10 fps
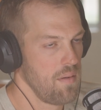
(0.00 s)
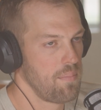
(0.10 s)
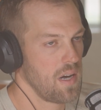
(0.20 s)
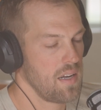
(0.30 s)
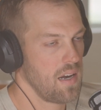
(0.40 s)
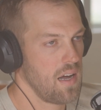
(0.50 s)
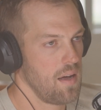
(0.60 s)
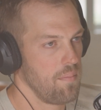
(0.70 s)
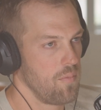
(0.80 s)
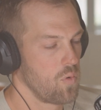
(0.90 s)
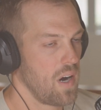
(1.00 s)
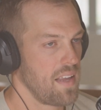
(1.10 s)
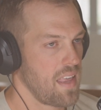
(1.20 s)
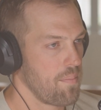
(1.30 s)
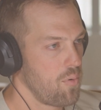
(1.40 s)
But we're
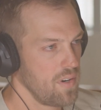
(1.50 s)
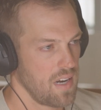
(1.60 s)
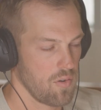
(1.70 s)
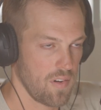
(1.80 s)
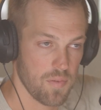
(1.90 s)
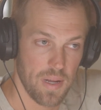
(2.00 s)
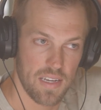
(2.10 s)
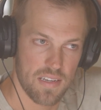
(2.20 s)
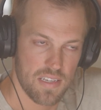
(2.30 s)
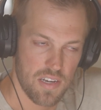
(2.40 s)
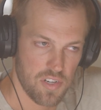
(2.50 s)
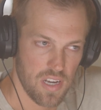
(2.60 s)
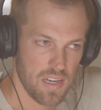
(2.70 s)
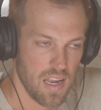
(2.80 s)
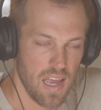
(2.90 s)
at that point now where we have to make a
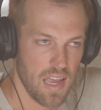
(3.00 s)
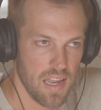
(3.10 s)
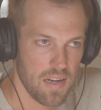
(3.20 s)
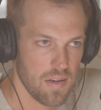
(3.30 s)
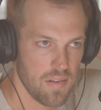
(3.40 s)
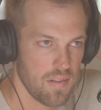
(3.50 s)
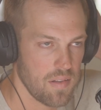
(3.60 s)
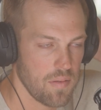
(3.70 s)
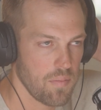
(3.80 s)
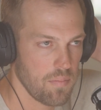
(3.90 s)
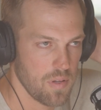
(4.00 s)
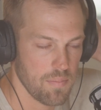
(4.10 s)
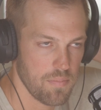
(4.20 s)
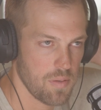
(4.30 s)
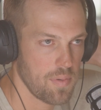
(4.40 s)
decision. And
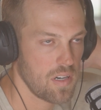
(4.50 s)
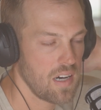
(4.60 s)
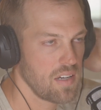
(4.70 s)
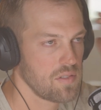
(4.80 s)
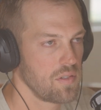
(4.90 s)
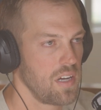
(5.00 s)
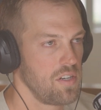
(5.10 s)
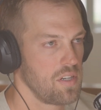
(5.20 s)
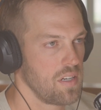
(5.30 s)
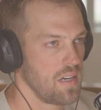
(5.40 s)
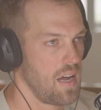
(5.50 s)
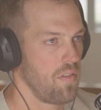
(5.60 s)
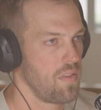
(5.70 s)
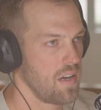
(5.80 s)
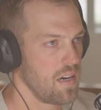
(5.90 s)
the Burger House location
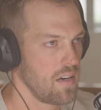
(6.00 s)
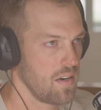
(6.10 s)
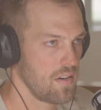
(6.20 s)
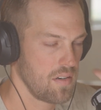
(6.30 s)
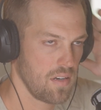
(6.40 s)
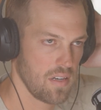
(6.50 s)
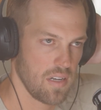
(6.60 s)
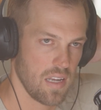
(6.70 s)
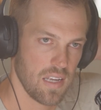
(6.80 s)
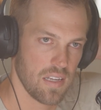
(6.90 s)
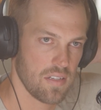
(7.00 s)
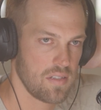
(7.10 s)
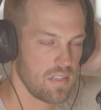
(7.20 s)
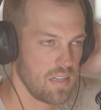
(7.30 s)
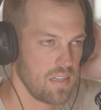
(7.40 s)
out there
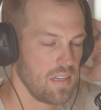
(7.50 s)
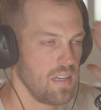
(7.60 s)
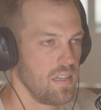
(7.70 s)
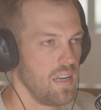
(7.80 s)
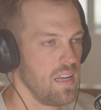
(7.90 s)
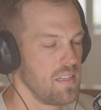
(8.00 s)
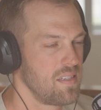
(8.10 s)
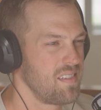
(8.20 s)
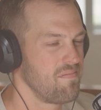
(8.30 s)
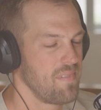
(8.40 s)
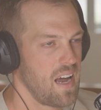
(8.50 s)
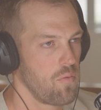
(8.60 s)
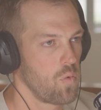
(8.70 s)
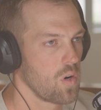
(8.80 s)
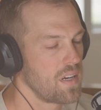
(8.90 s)
is not
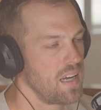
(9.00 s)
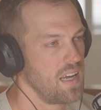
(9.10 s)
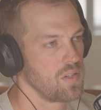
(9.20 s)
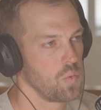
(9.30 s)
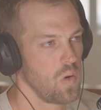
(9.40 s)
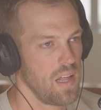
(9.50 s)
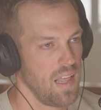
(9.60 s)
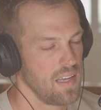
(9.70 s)
working as well